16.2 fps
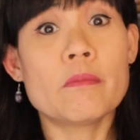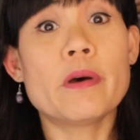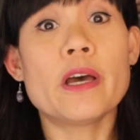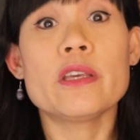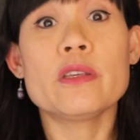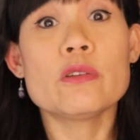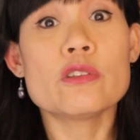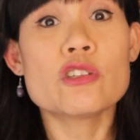
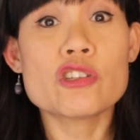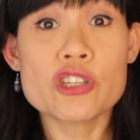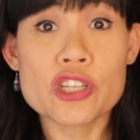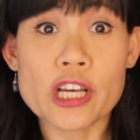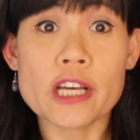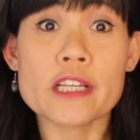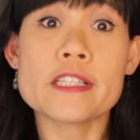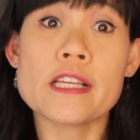but you
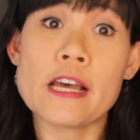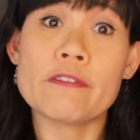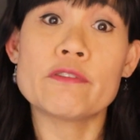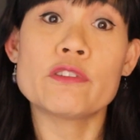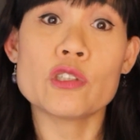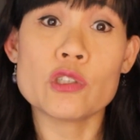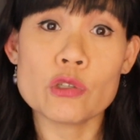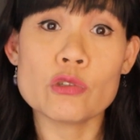just
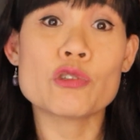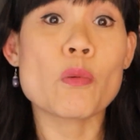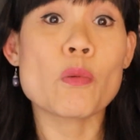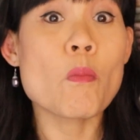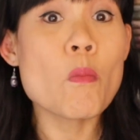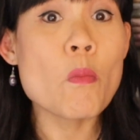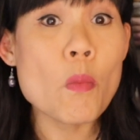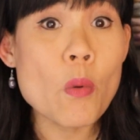have to use
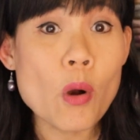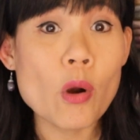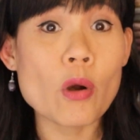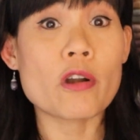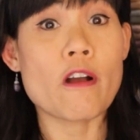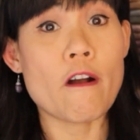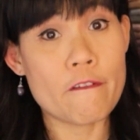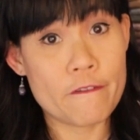
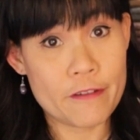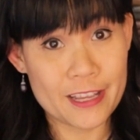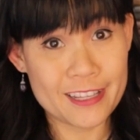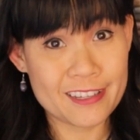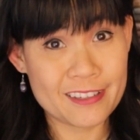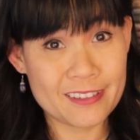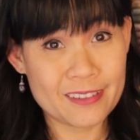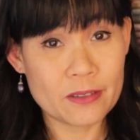more of
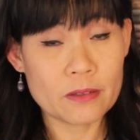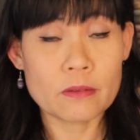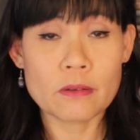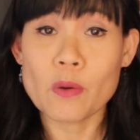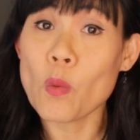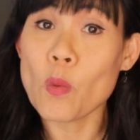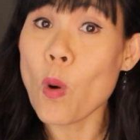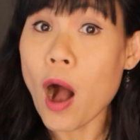it.
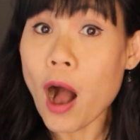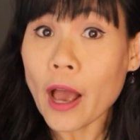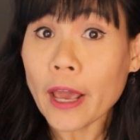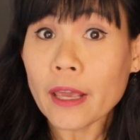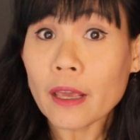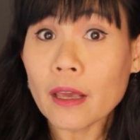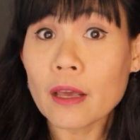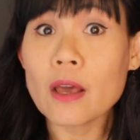
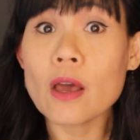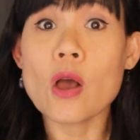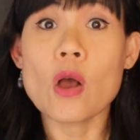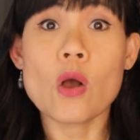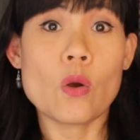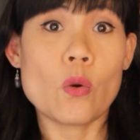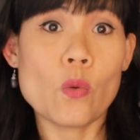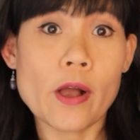Why?
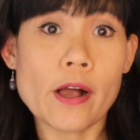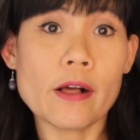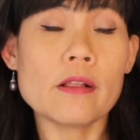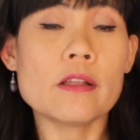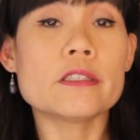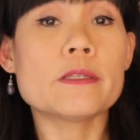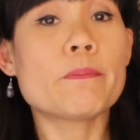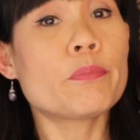
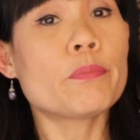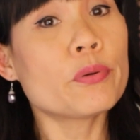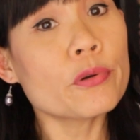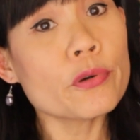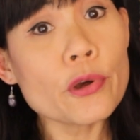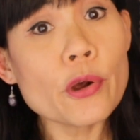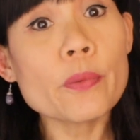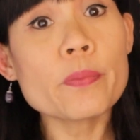Well, the
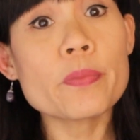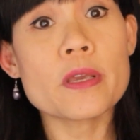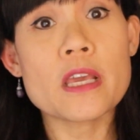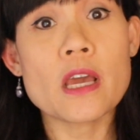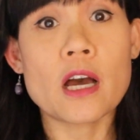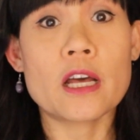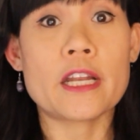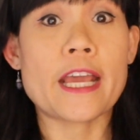
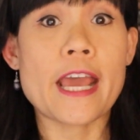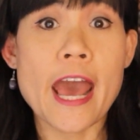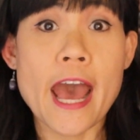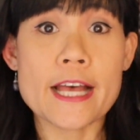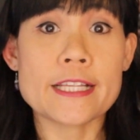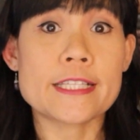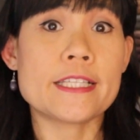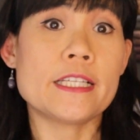propionic
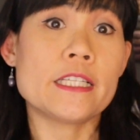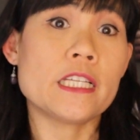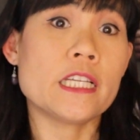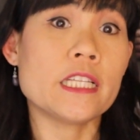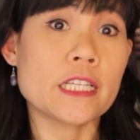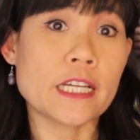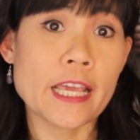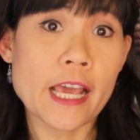acid
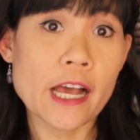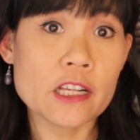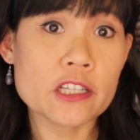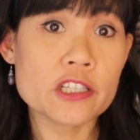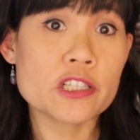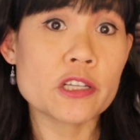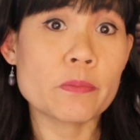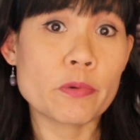in the
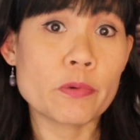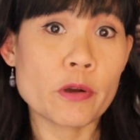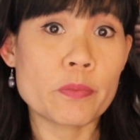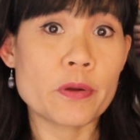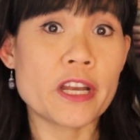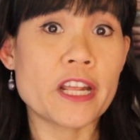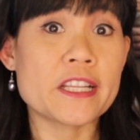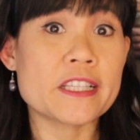calcium
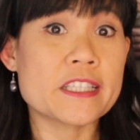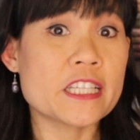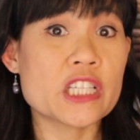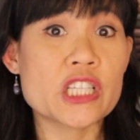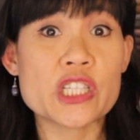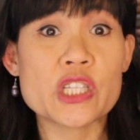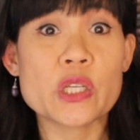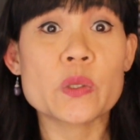propionate
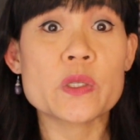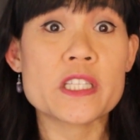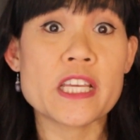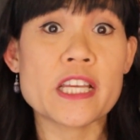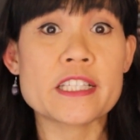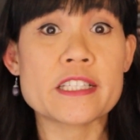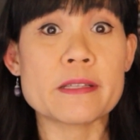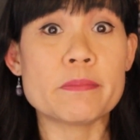
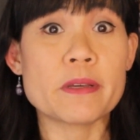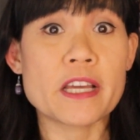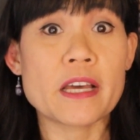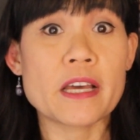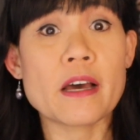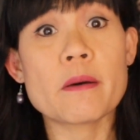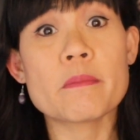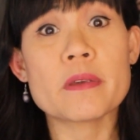dissociates and
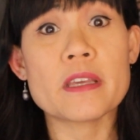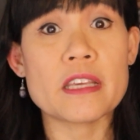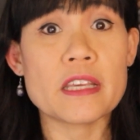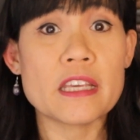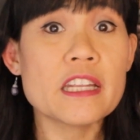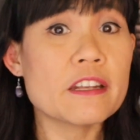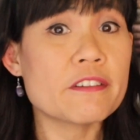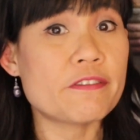become
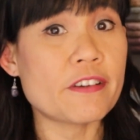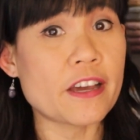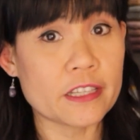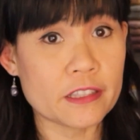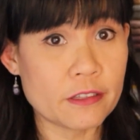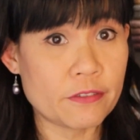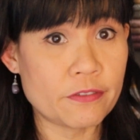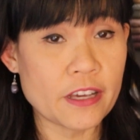
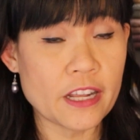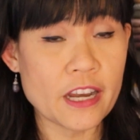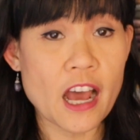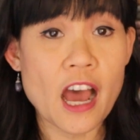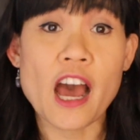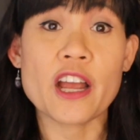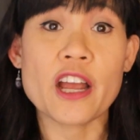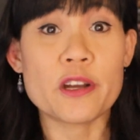ineffective at
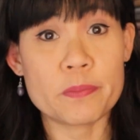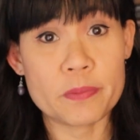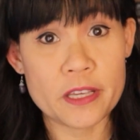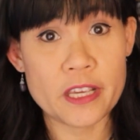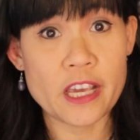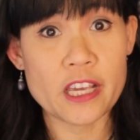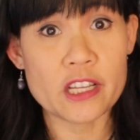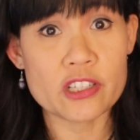higher
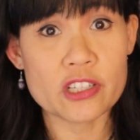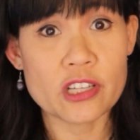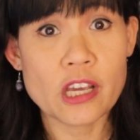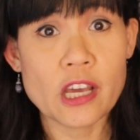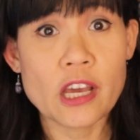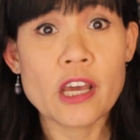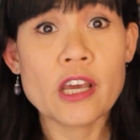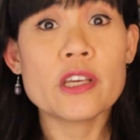pH.
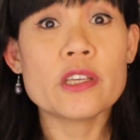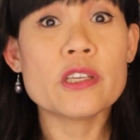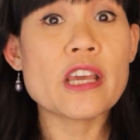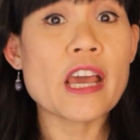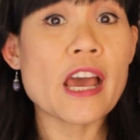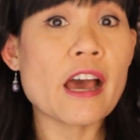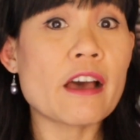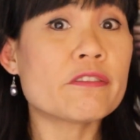
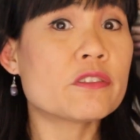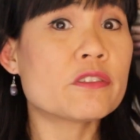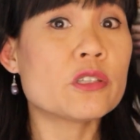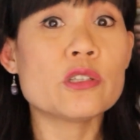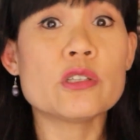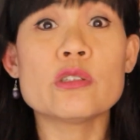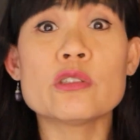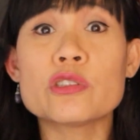You have
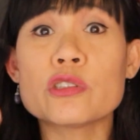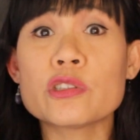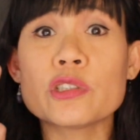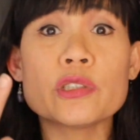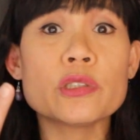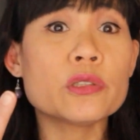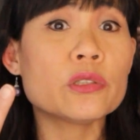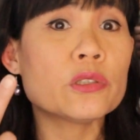to use
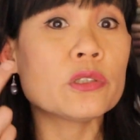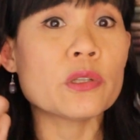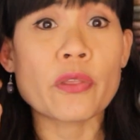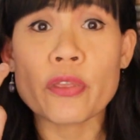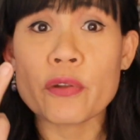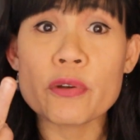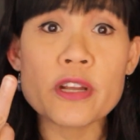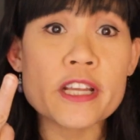two to
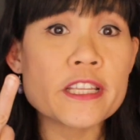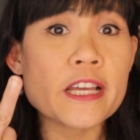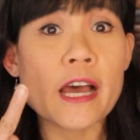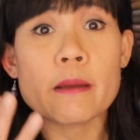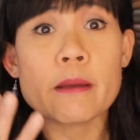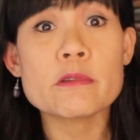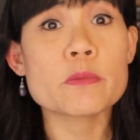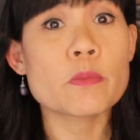three
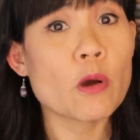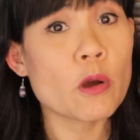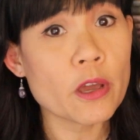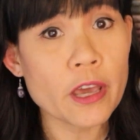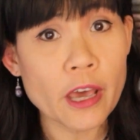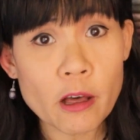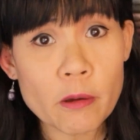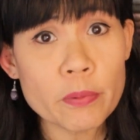times
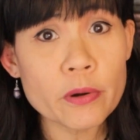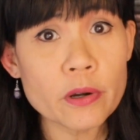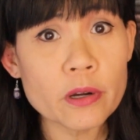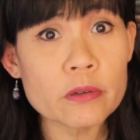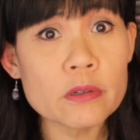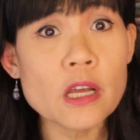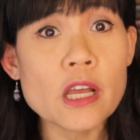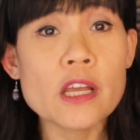more
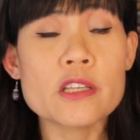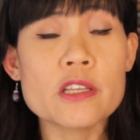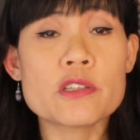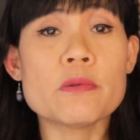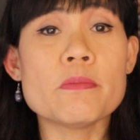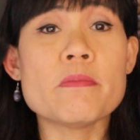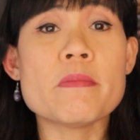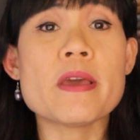Calpro
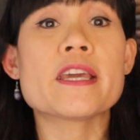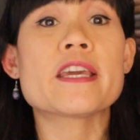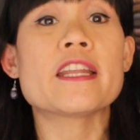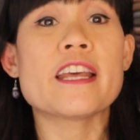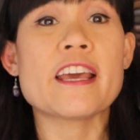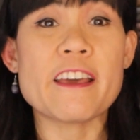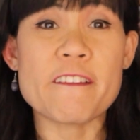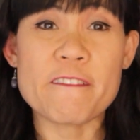to make
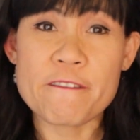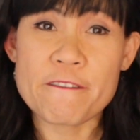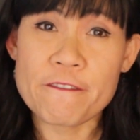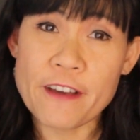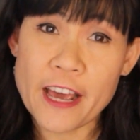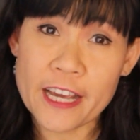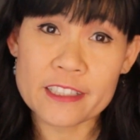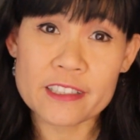it
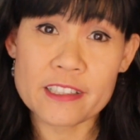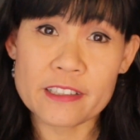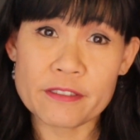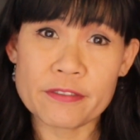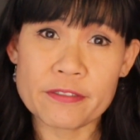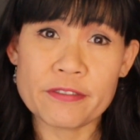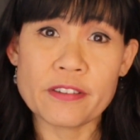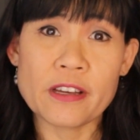
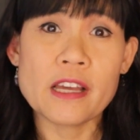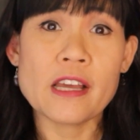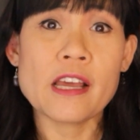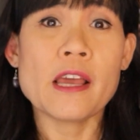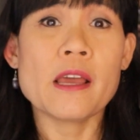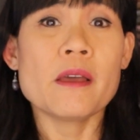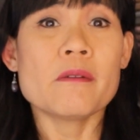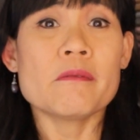effective.
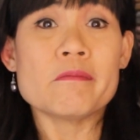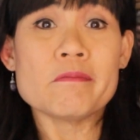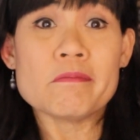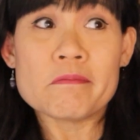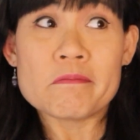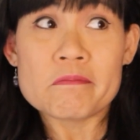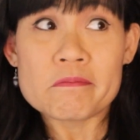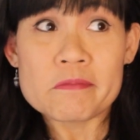
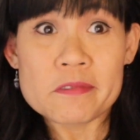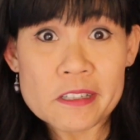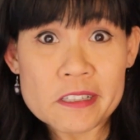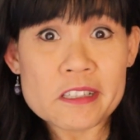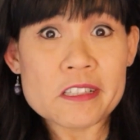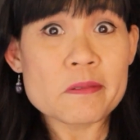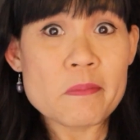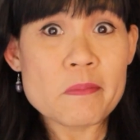
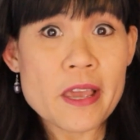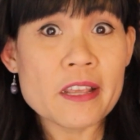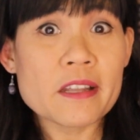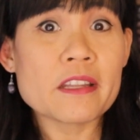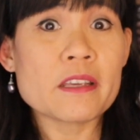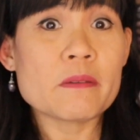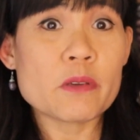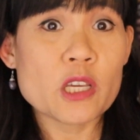This is
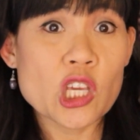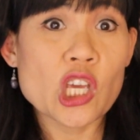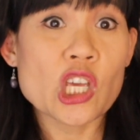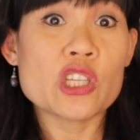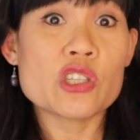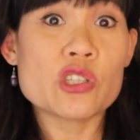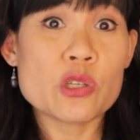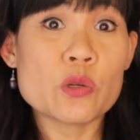mainly
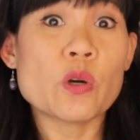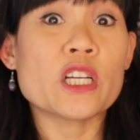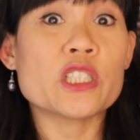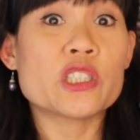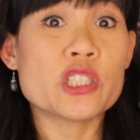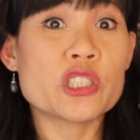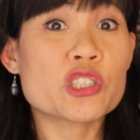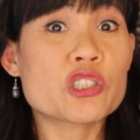because you
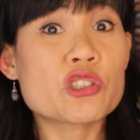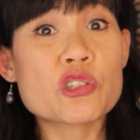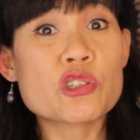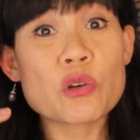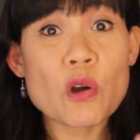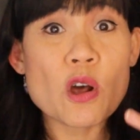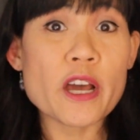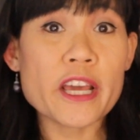are
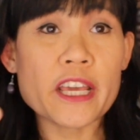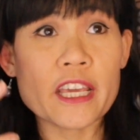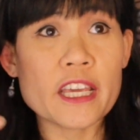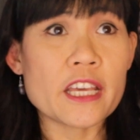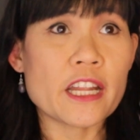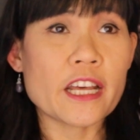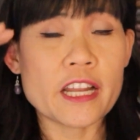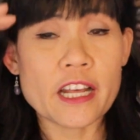destroying
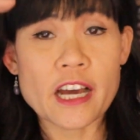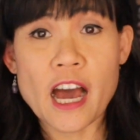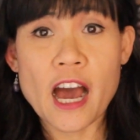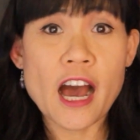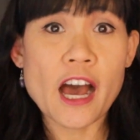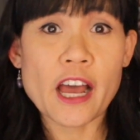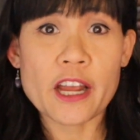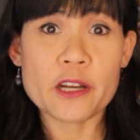it at a
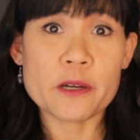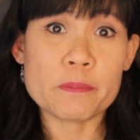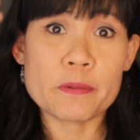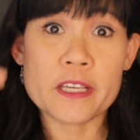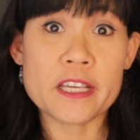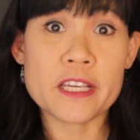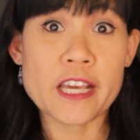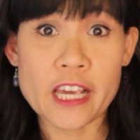higher
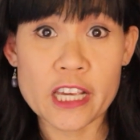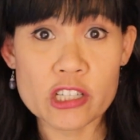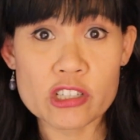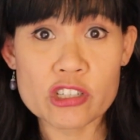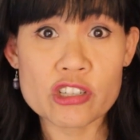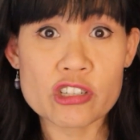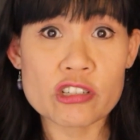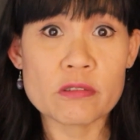
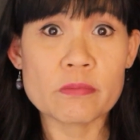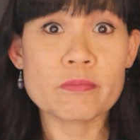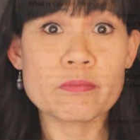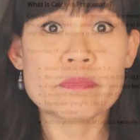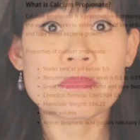pH.